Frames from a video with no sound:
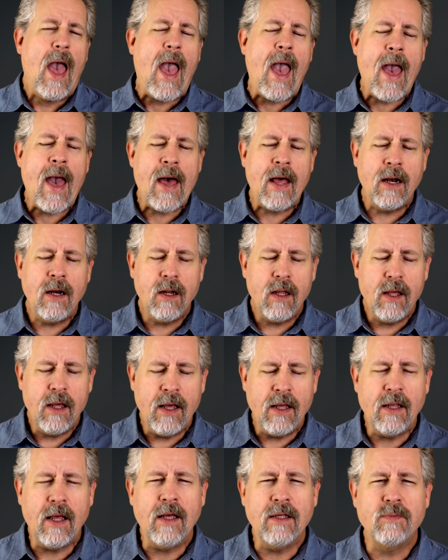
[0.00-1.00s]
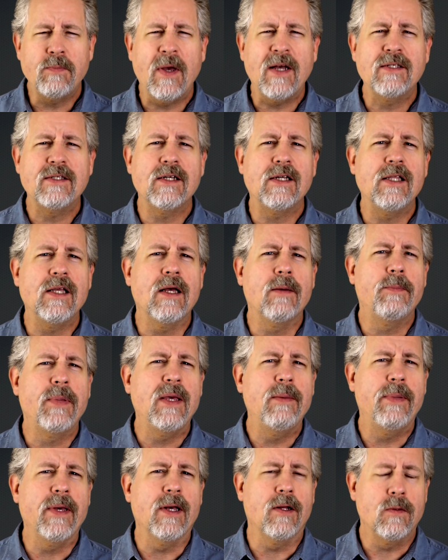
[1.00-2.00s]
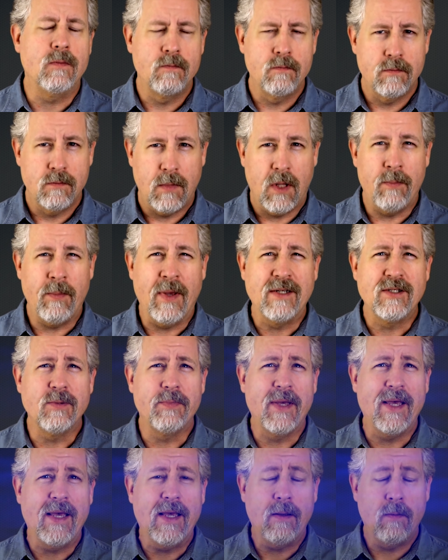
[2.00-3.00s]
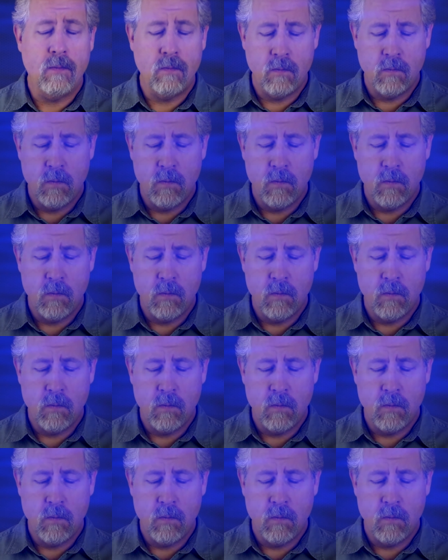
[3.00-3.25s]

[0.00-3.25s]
And it's basically a pee pill. It makes you pee.